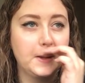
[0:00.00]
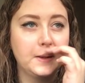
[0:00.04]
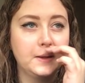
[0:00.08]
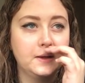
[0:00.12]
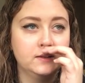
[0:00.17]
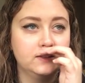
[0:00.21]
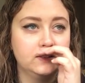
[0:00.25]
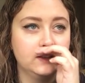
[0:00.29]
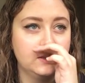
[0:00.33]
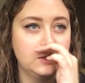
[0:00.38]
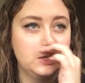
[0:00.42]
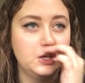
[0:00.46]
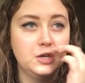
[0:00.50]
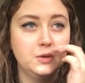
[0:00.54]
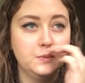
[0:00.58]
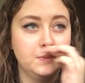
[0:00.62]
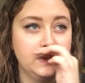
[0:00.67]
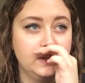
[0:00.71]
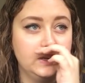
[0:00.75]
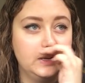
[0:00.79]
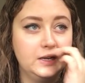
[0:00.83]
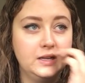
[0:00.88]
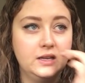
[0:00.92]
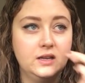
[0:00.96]
because of the
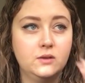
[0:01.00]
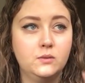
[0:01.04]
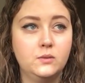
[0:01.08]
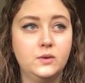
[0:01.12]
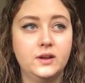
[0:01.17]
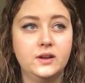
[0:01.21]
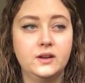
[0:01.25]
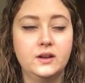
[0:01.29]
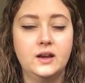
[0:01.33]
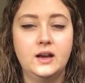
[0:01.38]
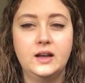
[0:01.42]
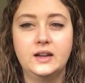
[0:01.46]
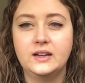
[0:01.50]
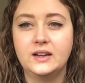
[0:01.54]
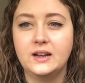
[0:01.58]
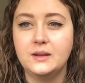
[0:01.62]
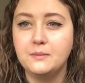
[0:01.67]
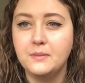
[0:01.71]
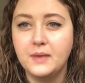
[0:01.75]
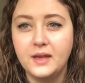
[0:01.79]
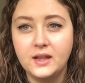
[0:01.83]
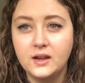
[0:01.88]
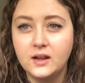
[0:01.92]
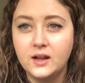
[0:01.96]
humidity and whatnot, and I
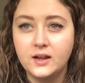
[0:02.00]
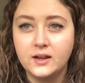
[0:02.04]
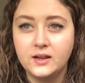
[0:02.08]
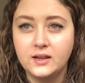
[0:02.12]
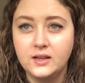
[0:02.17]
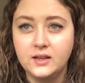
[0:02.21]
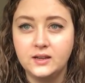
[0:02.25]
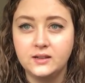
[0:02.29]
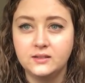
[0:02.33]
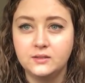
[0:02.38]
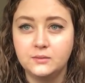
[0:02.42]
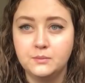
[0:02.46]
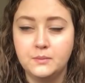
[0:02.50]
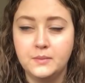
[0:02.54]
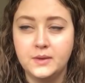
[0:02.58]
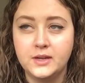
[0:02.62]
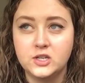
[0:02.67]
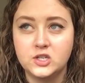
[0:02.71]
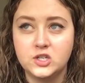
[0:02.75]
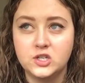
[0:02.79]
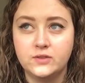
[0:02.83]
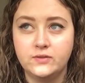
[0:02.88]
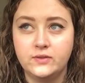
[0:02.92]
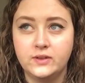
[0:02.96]
may not need as
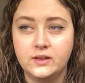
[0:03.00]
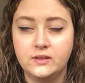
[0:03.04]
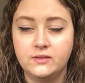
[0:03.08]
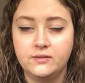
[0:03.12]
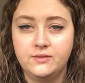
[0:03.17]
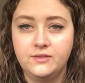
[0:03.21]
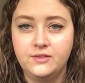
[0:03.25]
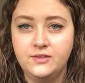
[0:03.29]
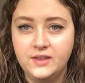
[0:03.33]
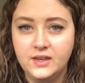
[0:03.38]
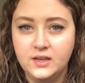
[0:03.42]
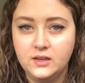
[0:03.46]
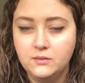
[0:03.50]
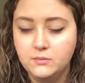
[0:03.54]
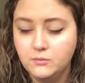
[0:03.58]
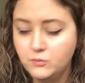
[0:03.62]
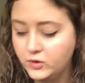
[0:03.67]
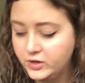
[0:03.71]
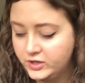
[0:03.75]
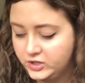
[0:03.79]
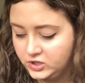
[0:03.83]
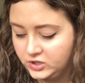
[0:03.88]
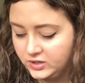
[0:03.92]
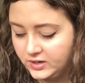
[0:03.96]
much of a thick
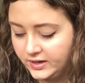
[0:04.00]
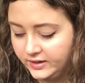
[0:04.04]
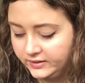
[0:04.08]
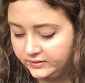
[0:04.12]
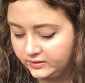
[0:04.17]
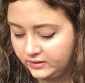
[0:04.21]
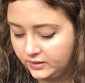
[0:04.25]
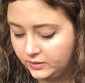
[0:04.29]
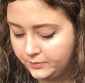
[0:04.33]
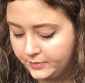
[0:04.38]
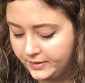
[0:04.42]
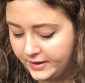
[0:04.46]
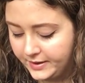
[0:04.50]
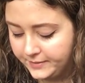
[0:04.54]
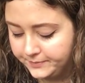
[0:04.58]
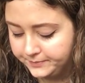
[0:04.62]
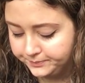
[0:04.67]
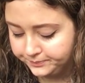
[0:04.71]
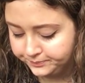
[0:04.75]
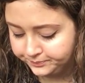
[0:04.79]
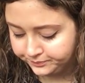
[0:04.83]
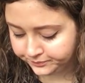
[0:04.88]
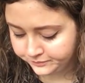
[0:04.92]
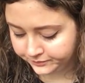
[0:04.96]
moisturizer, but
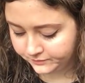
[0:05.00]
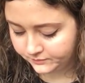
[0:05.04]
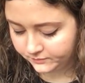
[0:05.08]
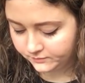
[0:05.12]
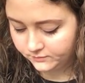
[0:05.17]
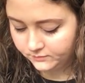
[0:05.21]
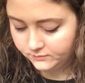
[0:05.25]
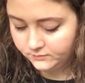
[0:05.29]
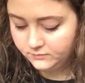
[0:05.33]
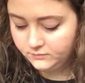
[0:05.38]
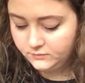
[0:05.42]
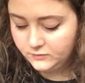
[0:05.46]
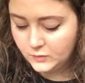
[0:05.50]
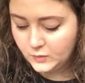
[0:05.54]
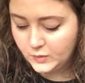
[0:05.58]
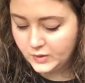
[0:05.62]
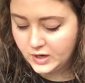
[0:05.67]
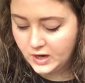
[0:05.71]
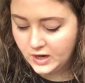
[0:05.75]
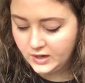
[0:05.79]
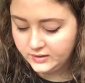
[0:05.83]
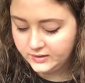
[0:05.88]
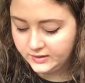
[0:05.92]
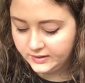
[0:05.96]

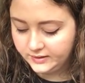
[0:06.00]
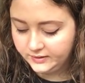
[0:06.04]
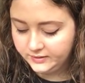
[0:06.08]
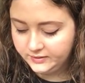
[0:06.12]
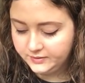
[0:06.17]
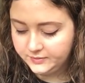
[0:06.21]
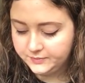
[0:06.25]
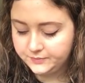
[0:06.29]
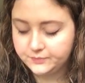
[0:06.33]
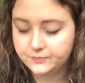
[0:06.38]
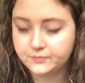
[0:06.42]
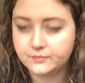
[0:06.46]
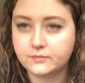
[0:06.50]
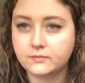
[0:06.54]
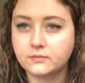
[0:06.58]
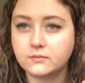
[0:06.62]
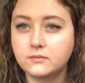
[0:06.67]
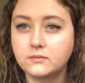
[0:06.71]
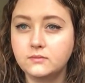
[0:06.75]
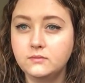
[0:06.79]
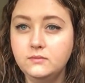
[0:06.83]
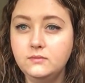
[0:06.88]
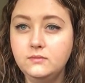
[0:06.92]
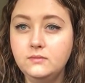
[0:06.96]
regardless,
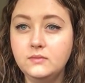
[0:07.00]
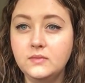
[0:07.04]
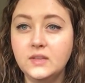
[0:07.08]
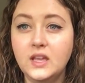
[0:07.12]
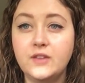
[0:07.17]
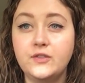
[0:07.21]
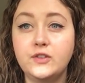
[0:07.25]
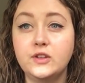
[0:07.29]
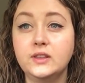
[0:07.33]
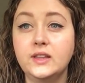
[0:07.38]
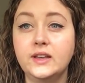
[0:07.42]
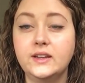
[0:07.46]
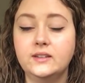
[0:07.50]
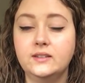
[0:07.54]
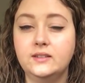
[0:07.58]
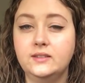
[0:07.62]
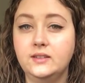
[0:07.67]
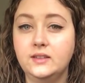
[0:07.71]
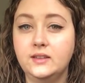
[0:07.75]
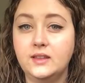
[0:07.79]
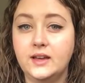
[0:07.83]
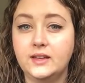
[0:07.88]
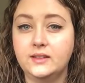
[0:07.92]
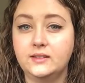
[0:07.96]
if you'd like to
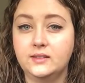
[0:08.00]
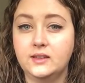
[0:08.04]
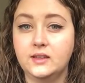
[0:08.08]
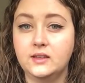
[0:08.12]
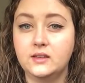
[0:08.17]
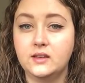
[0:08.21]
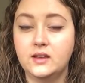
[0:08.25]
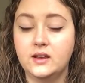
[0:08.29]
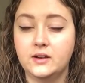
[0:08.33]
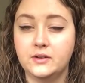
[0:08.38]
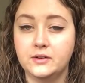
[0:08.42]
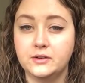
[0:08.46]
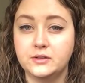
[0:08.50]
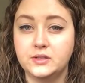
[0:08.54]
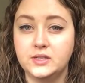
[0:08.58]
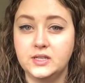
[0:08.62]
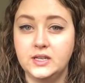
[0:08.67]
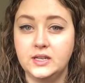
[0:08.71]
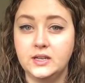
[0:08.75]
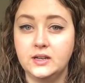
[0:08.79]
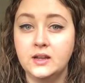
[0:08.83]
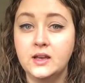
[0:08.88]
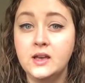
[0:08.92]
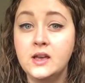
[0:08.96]
see that skincare
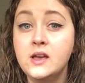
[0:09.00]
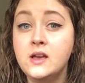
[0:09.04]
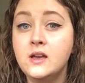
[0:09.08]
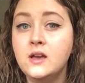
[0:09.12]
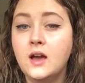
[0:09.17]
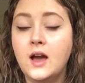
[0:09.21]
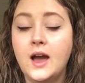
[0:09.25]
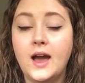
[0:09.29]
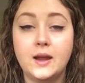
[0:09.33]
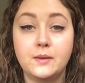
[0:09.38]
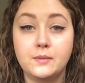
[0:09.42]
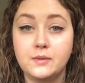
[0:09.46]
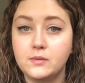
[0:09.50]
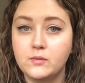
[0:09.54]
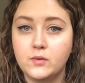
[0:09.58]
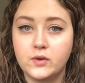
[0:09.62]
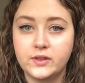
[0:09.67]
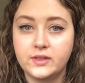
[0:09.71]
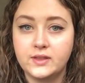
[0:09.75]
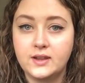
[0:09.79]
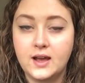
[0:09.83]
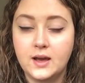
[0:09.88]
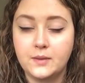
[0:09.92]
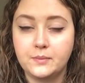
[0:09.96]
routine, I'd be
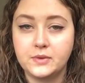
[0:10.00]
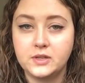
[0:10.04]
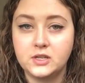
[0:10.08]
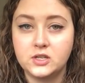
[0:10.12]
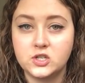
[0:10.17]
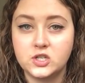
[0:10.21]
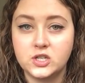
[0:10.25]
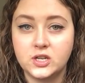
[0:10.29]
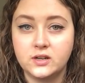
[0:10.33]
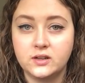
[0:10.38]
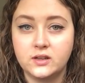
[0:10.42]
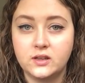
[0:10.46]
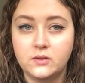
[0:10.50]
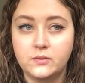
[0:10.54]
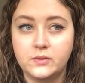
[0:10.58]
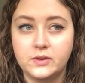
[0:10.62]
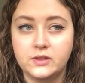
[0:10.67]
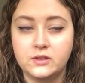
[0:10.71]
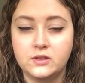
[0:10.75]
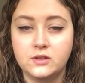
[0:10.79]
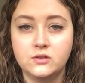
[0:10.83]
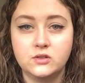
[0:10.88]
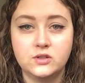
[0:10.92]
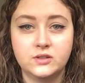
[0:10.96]
more than happy to share that
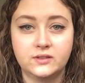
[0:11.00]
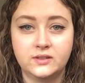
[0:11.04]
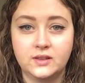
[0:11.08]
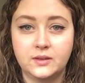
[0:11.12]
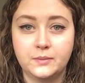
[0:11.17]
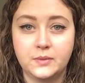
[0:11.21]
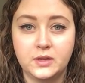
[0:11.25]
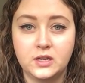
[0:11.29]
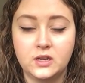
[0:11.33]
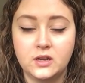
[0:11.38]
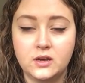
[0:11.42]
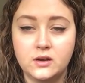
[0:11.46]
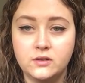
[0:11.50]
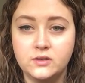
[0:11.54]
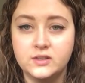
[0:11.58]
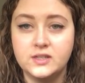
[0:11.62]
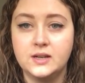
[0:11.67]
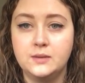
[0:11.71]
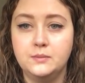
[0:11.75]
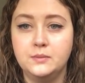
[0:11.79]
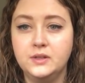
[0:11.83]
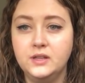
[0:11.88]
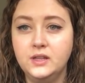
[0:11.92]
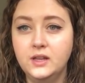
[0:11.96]
with you. Just let me know
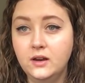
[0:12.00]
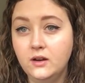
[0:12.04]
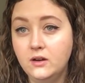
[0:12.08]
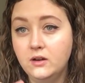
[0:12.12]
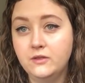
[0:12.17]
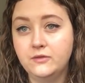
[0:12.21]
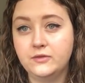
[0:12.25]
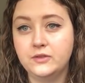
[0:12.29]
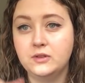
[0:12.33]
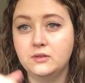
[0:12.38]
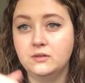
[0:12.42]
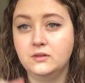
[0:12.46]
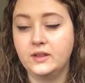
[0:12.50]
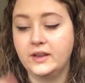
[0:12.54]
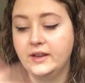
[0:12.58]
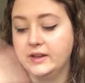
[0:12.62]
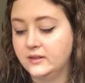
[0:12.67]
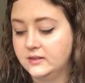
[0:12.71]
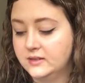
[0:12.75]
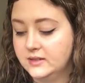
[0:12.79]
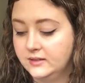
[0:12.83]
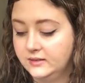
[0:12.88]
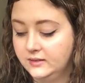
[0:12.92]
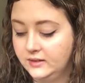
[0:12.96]
down below if you'd
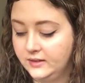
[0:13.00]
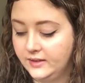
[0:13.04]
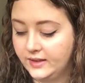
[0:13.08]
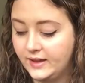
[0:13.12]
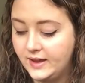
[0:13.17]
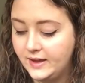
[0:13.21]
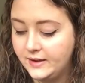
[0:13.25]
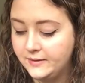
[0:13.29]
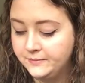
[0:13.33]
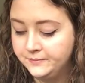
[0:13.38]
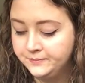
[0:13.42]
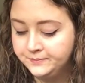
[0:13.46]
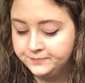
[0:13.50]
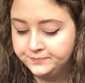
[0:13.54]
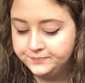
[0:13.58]
like to see that.